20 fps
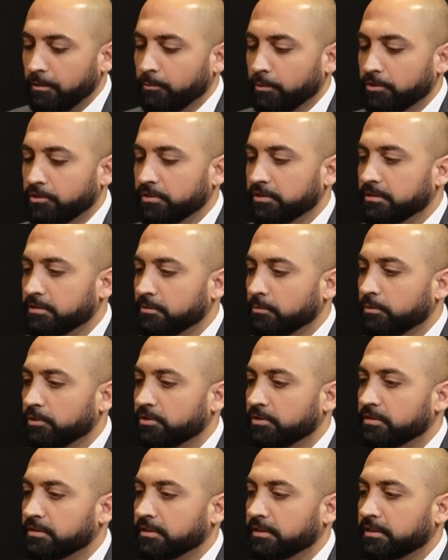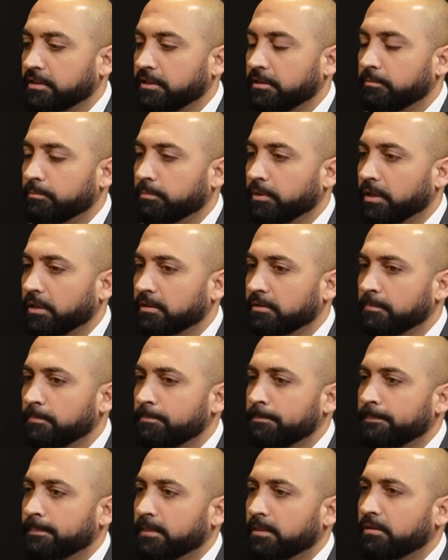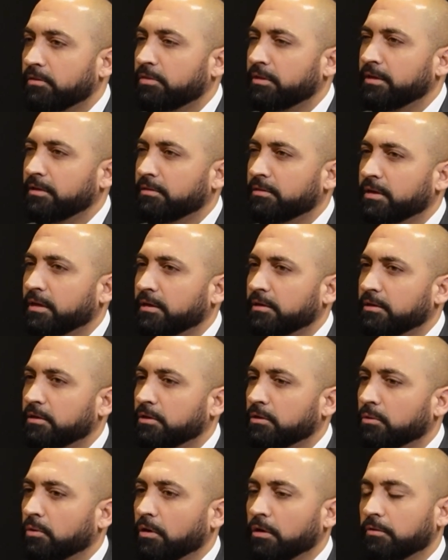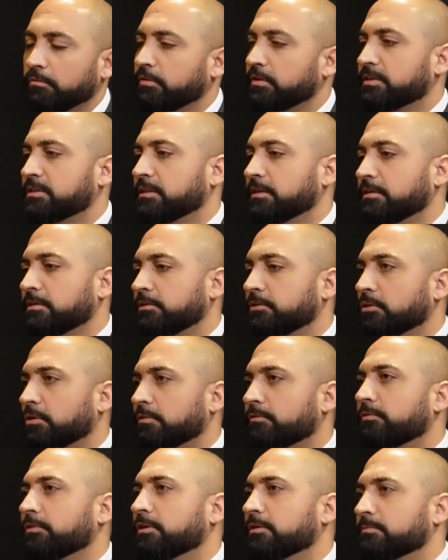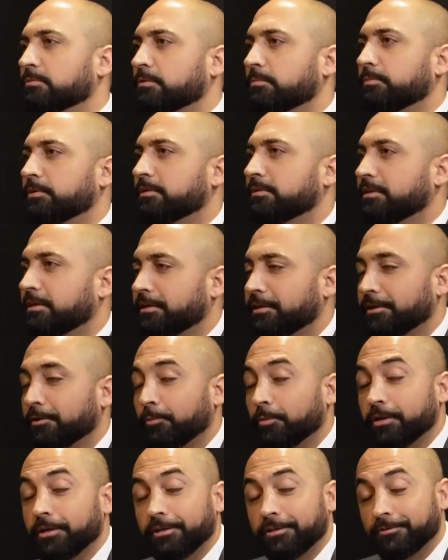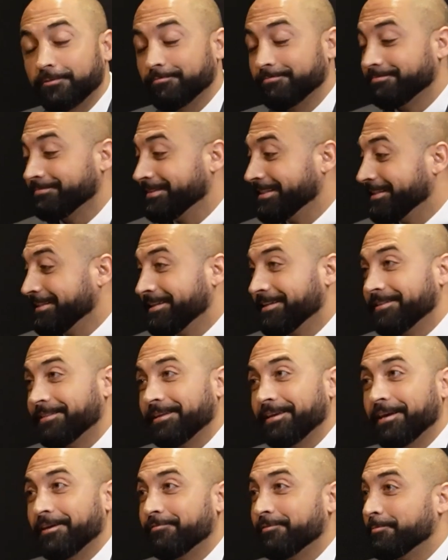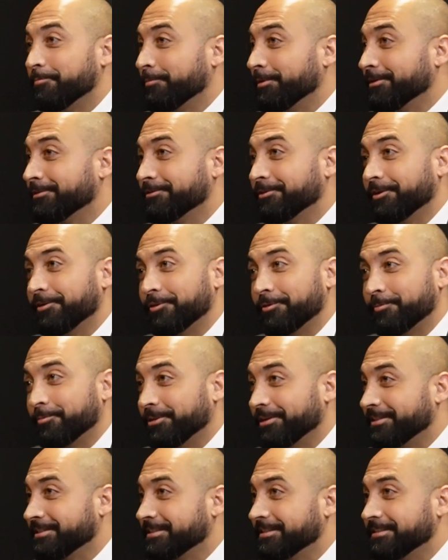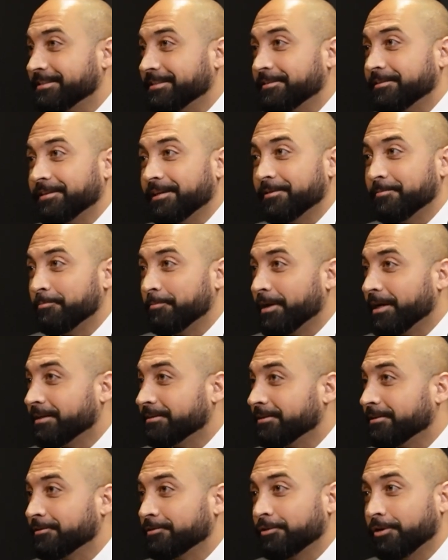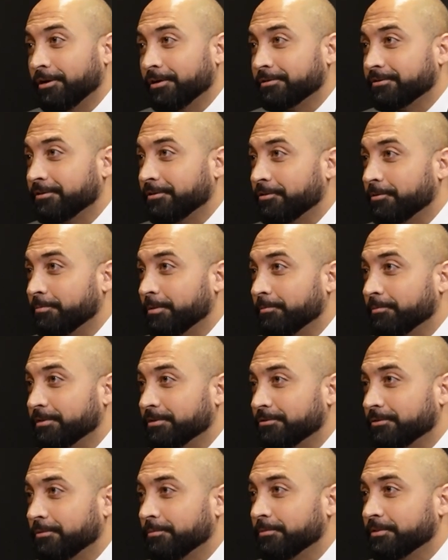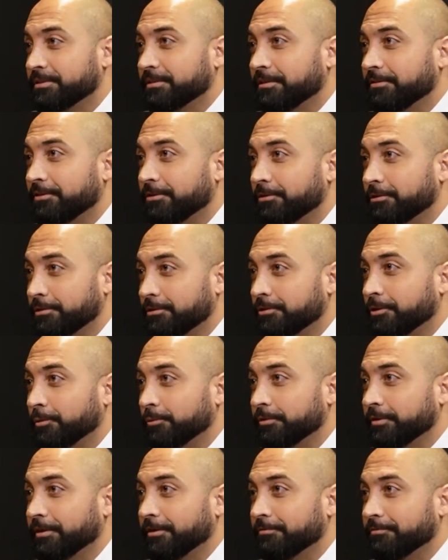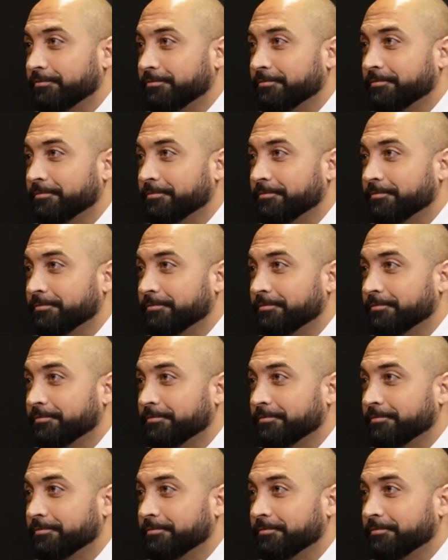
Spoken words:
Which is a key. But to think that all of a sudden our freedoms are being taken away here, they haven't been to other places and met and talked to other people. It's almost that they're tone deaf.